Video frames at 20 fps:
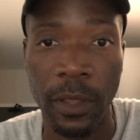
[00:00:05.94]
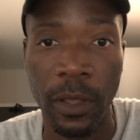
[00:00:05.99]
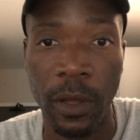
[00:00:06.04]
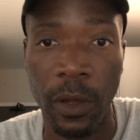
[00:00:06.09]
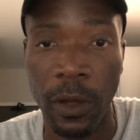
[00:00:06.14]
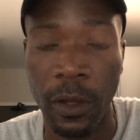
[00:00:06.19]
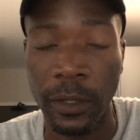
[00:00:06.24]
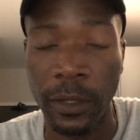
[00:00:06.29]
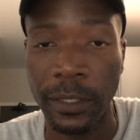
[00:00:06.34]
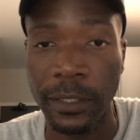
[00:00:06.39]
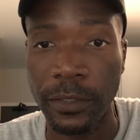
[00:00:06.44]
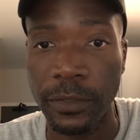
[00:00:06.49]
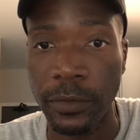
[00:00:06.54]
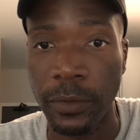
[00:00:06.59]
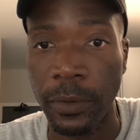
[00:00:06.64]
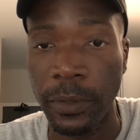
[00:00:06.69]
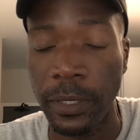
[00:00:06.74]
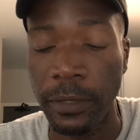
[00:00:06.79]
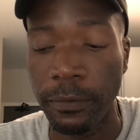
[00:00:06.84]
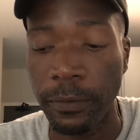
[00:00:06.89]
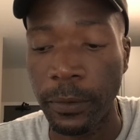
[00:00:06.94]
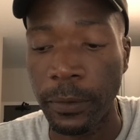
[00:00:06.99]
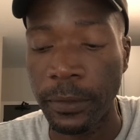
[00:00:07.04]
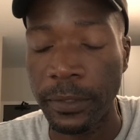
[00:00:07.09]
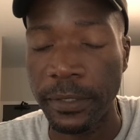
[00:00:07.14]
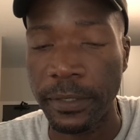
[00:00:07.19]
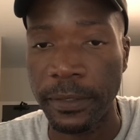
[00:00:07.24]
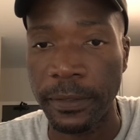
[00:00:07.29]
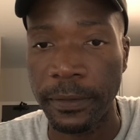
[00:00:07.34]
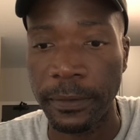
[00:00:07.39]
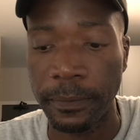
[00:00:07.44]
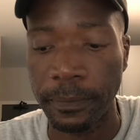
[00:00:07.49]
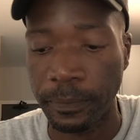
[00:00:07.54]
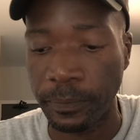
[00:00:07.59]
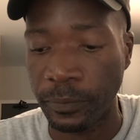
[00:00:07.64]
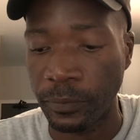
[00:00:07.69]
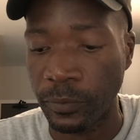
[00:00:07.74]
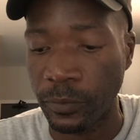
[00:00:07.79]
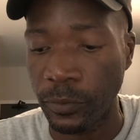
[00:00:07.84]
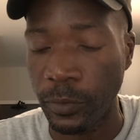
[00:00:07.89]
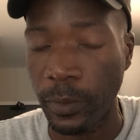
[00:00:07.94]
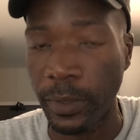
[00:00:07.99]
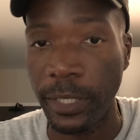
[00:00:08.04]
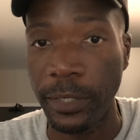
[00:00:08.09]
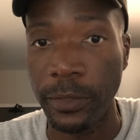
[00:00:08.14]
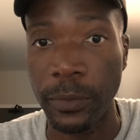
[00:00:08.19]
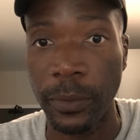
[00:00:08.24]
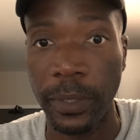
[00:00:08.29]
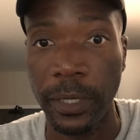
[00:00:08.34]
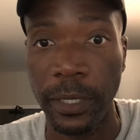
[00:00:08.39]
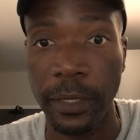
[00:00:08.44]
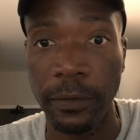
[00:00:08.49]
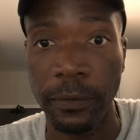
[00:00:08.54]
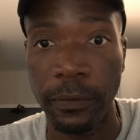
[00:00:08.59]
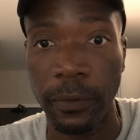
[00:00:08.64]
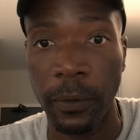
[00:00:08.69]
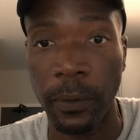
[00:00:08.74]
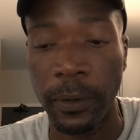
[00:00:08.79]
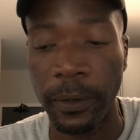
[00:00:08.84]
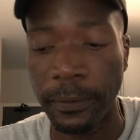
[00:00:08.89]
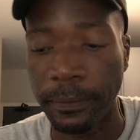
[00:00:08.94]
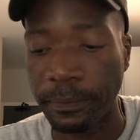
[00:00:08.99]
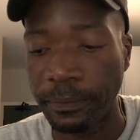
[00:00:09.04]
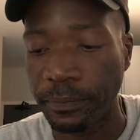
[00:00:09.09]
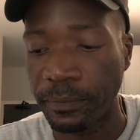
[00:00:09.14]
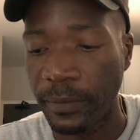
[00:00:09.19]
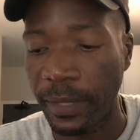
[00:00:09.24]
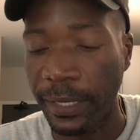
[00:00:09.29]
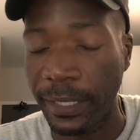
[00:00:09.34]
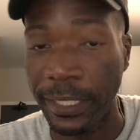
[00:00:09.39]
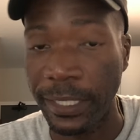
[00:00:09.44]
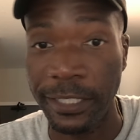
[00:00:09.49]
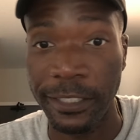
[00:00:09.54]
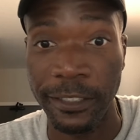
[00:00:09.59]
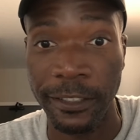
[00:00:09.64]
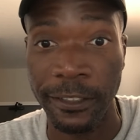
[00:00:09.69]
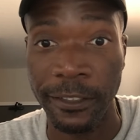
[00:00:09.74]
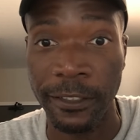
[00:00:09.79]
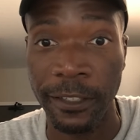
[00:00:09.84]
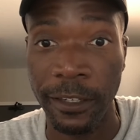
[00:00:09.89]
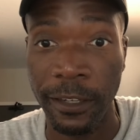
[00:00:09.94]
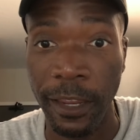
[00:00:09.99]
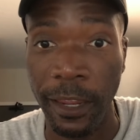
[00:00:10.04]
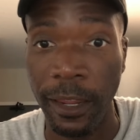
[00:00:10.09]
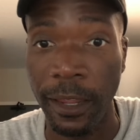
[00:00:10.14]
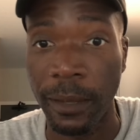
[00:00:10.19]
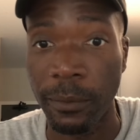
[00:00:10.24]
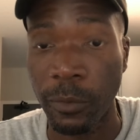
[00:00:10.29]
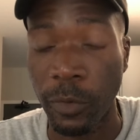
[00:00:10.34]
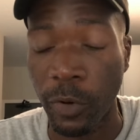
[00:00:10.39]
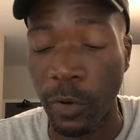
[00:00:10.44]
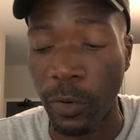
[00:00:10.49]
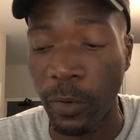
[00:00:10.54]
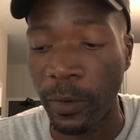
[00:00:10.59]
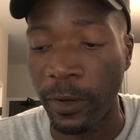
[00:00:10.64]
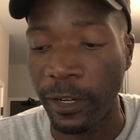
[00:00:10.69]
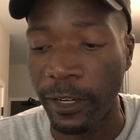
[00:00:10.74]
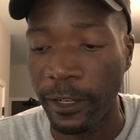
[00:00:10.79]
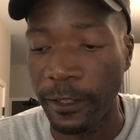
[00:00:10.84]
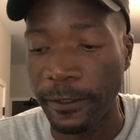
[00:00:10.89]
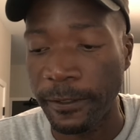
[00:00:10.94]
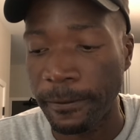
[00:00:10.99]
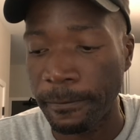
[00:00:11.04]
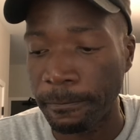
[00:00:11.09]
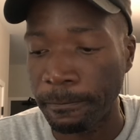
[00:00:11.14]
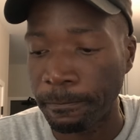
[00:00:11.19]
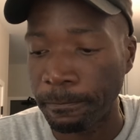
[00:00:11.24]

August thirty-first, twenty twenty-four. At least this is the day I'm recording this.